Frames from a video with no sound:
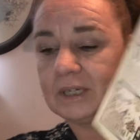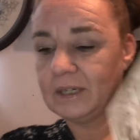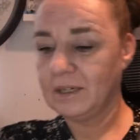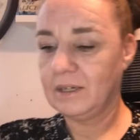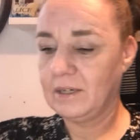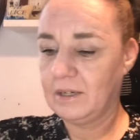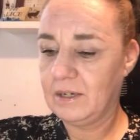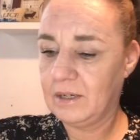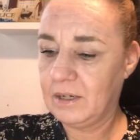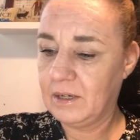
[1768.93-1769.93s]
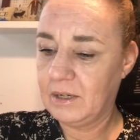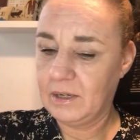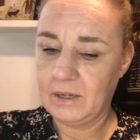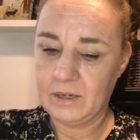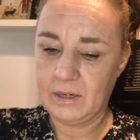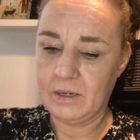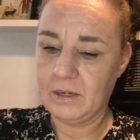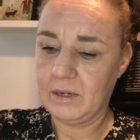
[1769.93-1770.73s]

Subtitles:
(no one is talking)